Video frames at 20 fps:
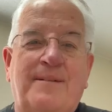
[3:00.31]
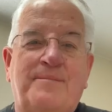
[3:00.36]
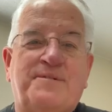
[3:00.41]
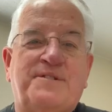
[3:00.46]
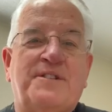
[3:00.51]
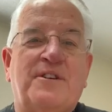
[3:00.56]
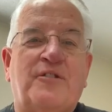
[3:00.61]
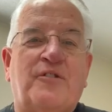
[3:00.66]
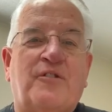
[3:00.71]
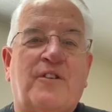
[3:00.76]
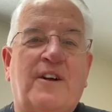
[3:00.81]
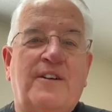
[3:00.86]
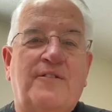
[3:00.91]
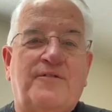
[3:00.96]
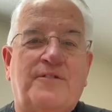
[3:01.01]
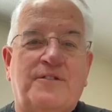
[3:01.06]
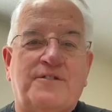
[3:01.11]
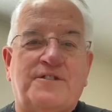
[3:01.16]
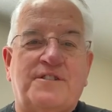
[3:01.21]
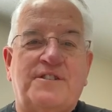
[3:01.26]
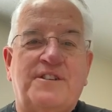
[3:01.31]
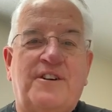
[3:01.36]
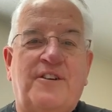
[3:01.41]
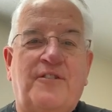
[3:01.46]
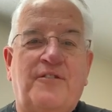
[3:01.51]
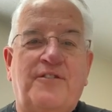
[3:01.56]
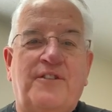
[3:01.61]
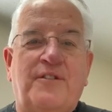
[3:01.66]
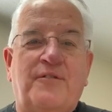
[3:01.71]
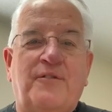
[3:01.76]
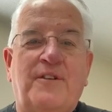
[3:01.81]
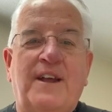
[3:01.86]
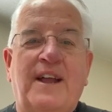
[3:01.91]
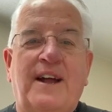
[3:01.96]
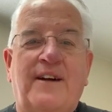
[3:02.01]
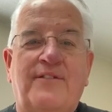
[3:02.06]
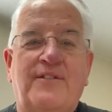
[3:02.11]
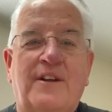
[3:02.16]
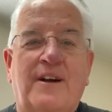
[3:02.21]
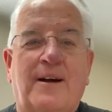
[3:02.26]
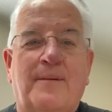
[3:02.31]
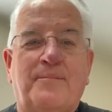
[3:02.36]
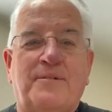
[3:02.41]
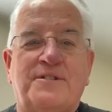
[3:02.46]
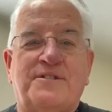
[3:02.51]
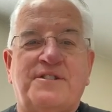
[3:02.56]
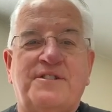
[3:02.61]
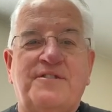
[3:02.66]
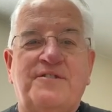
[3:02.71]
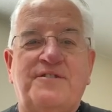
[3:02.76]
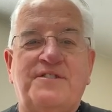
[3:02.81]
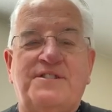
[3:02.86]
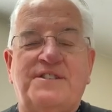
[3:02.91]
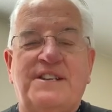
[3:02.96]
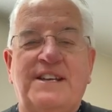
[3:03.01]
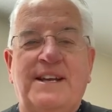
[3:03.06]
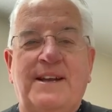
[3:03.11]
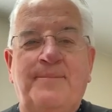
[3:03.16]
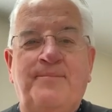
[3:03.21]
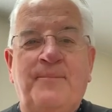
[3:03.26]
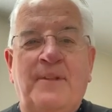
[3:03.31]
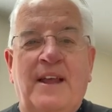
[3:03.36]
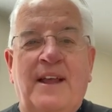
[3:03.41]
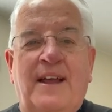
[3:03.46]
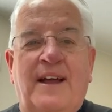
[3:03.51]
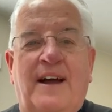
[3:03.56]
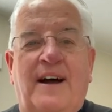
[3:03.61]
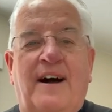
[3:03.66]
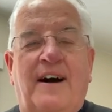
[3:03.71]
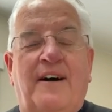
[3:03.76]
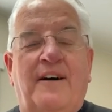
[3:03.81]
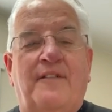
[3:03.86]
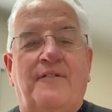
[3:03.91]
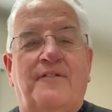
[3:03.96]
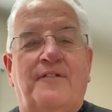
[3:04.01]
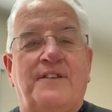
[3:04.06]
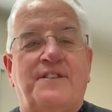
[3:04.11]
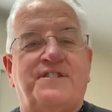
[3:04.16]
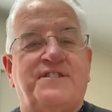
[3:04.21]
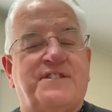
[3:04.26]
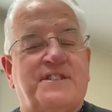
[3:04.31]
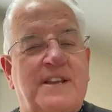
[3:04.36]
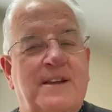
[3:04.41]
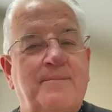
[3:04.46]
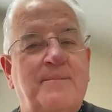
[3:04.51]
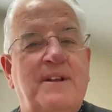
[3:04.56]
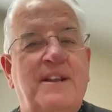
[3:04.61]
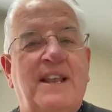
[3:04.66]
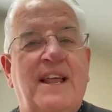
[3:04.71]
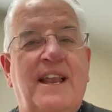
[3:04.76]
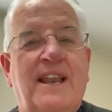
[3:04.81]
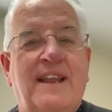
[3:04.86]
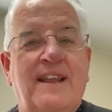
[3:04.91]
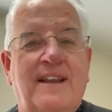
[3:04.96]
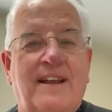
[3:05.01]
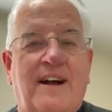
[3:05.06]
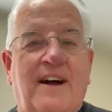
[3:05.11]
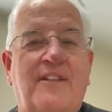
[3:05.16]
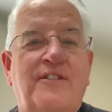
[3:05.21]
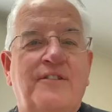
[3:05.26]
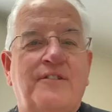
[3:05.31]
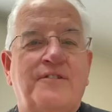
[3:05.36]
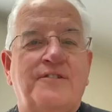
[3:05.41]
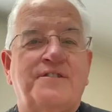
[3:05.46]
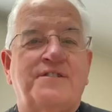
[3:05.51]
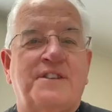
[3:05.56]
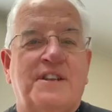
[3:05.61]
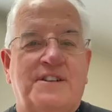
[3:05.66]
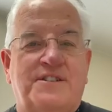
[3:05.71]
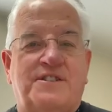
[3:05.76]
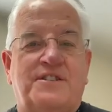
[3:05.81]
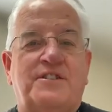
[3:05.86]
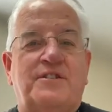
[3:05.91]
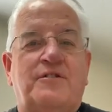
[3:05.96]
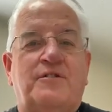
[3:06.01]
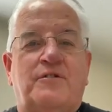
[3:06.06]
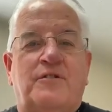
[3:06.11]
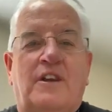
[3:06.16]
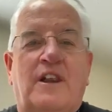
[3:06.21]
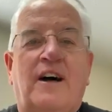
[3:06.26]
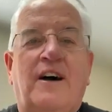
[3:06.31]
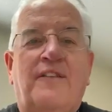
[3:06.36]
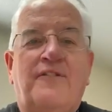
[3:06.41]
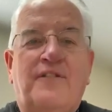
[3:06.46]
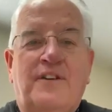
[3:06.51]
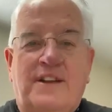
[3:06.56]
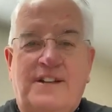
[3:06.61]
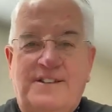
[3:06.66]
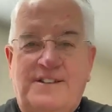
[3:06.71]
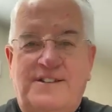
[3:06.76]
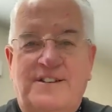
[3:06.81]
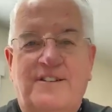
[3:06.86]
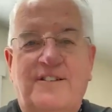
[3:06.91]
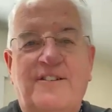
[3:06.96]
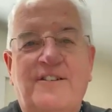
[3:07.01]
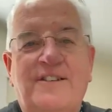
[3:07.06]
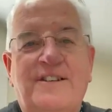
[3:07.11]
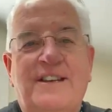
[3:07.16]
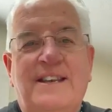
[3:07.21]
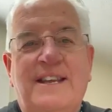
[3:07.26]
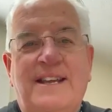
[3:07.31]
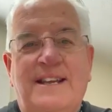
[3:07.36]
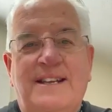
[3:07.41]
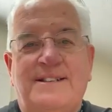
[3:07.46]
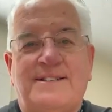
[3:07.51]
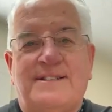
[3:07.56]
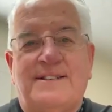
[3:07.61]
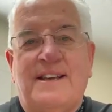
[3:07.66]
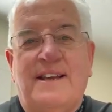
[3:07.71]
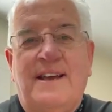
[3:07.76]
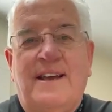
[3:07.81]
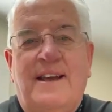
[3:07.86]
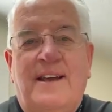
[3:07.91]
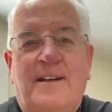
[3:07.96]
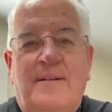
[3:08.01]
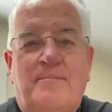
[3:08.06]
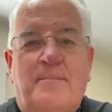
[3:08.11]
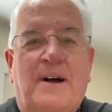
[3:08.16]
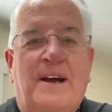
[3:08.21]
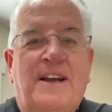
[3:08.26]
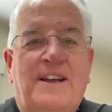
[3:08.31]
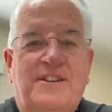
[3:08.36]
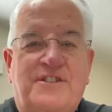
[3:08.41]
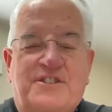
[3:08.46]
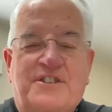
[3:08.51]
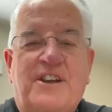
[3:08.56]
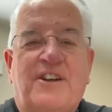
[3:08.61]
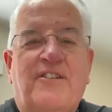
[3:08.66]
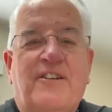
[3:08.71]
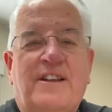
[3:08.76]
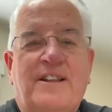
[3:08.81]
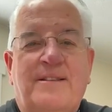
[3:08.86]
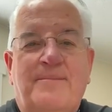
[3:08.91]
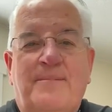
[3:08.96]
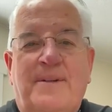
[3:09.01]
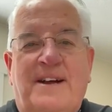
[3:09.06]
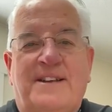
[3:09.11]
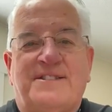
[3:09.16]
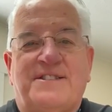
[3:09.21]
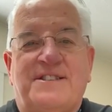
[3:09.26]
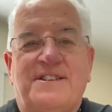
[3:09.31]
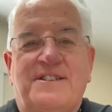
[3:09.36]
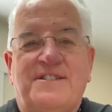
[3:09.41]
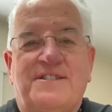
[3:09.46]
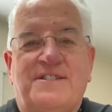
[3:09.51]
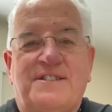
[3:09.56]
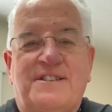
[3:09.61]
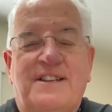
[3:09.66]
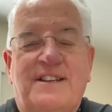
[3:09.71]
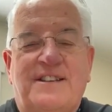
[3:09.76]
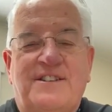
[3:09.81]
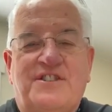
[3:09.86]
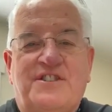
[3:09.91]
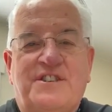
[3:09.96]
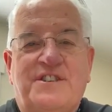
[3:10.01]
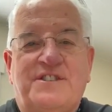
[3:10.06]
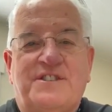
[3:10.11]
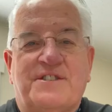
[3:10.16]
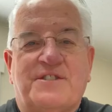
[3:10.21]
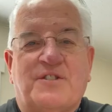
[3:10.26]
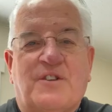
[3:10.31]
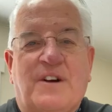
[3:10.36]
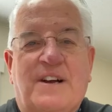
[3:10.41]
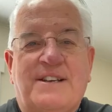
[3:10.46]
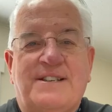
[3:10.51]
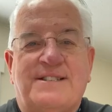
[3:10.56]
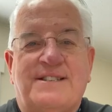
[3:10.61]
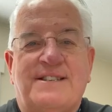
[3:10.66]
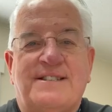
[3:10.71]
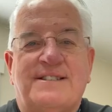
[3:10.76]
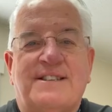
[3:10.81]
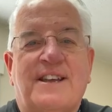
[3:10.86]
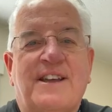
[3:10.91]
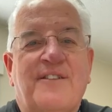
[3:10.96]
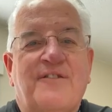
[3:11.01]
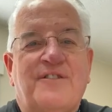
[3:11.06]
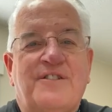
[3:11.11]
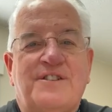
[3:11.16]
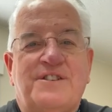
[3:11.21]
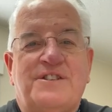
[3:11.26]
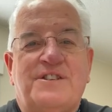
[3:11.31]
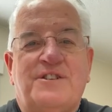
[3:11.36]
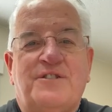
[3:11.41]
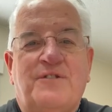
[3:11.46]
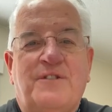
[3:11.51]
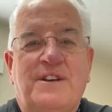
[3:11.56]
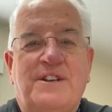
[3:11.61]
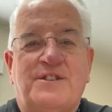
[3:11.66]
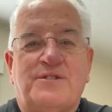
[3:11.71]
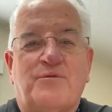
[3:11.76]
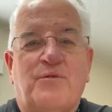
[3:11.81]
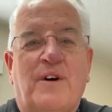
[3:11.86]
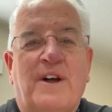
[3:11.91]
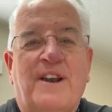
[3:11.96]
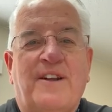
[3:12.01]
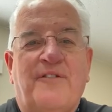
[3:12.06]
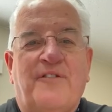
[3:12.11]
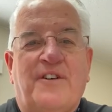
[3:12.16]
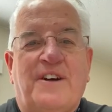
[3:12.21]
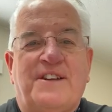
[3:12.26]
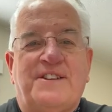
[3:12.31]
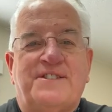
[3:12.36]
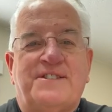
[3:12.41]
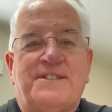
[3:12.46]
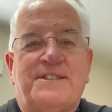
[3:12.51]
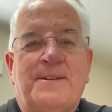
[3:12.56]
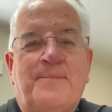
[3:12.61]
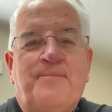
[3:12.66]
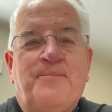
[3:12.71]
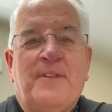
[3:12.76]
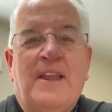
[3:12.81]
I'm so grateful to know that we have the opportunity of stimulating others to love and to good deeds by sharing the message that Jesus Christ has given to each one of us.